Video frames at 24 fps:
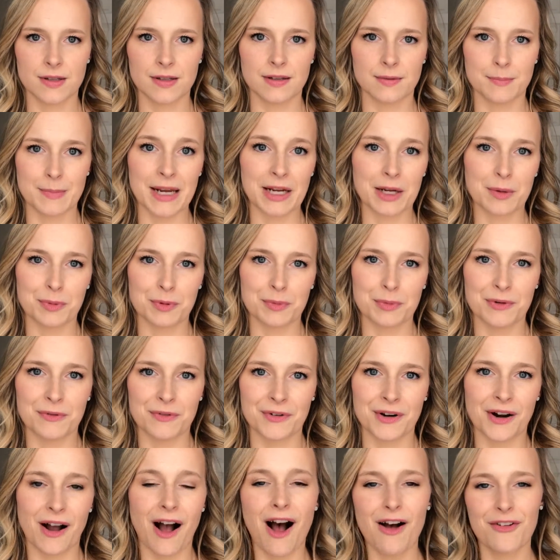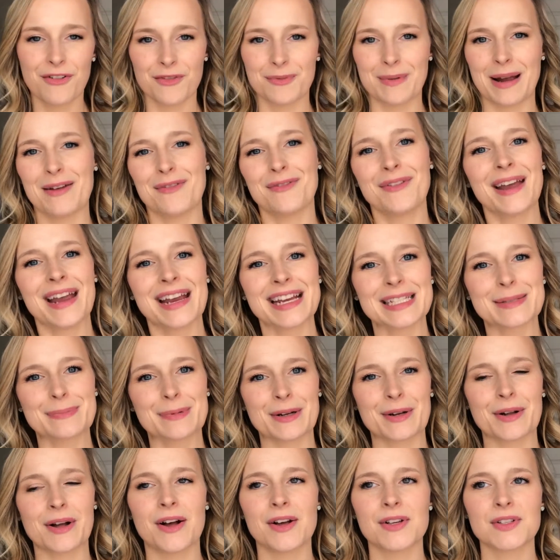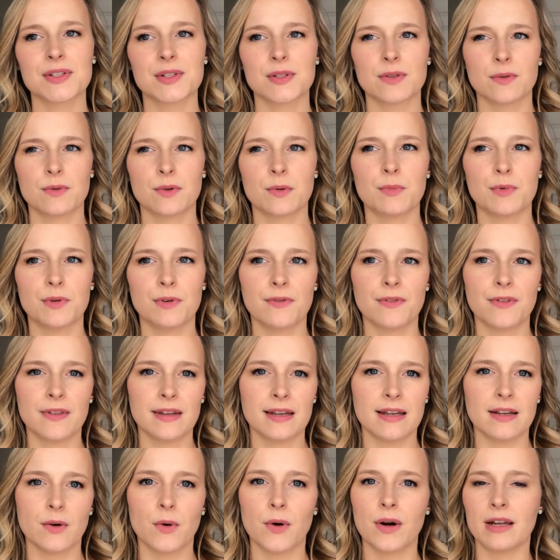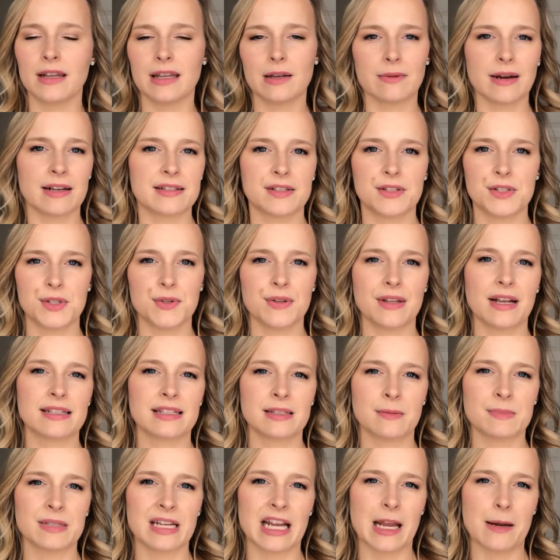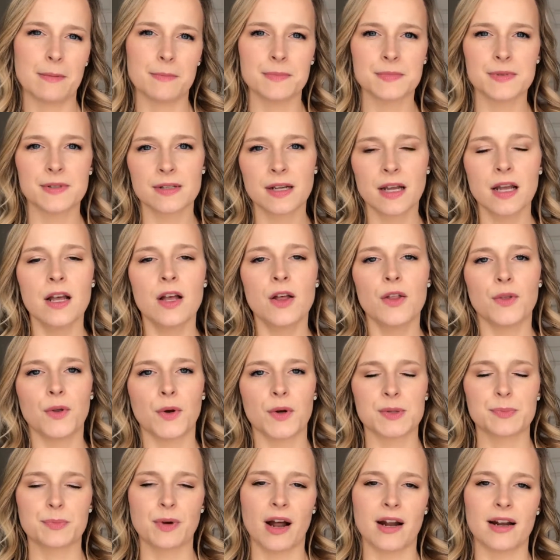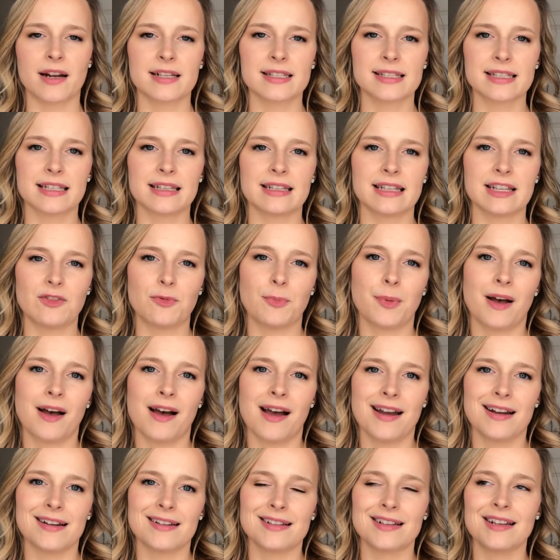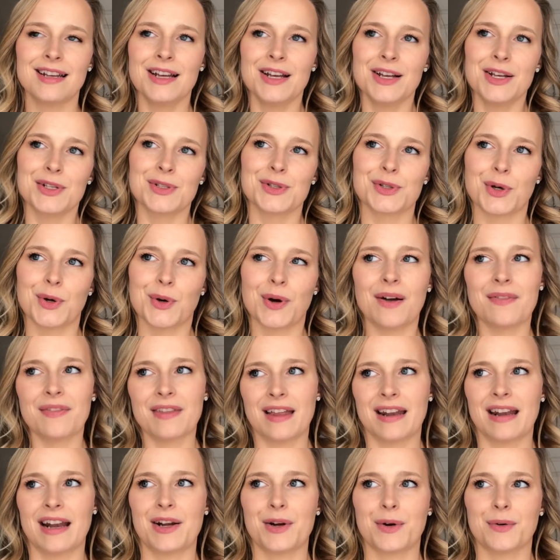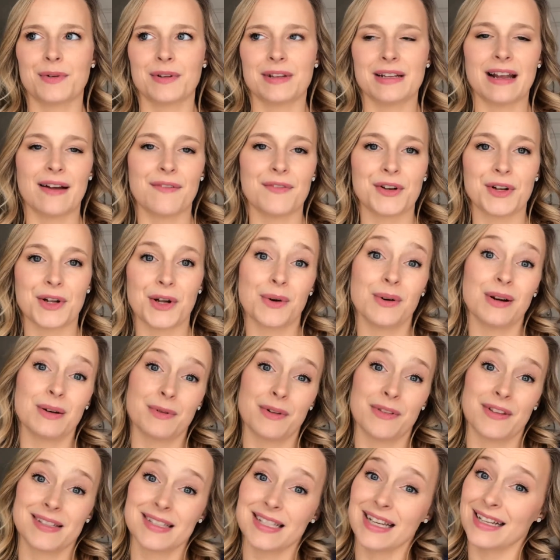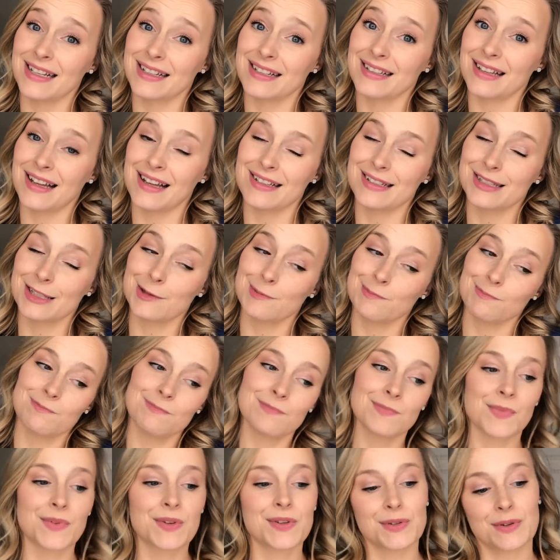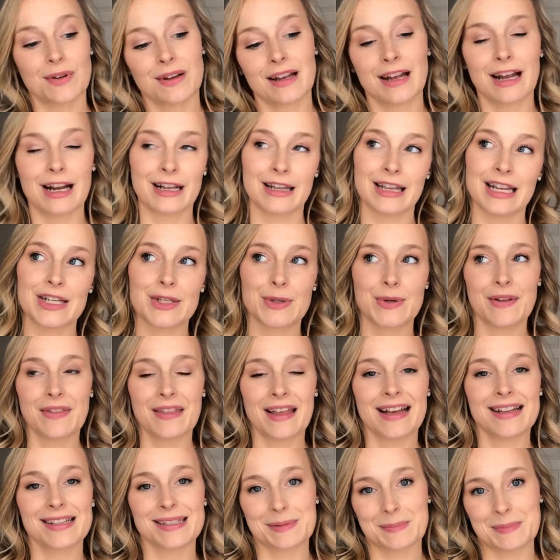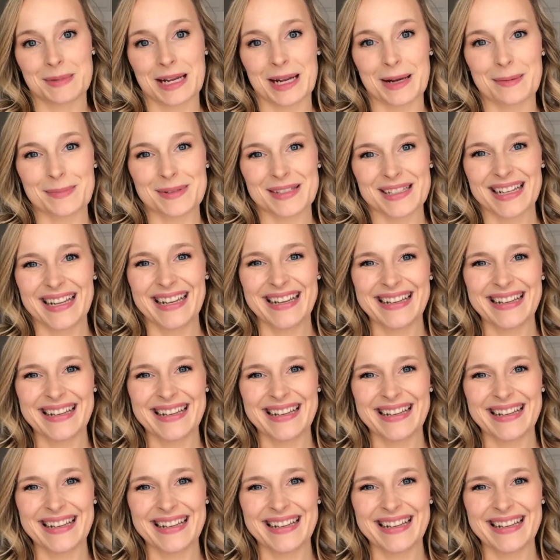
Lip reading: makeup remover off of my face, but it also remove the oily residue that sometimes those products can leave behind. So then I don't really have to go in with a second cleanse. So I kind of like doing that sometimes.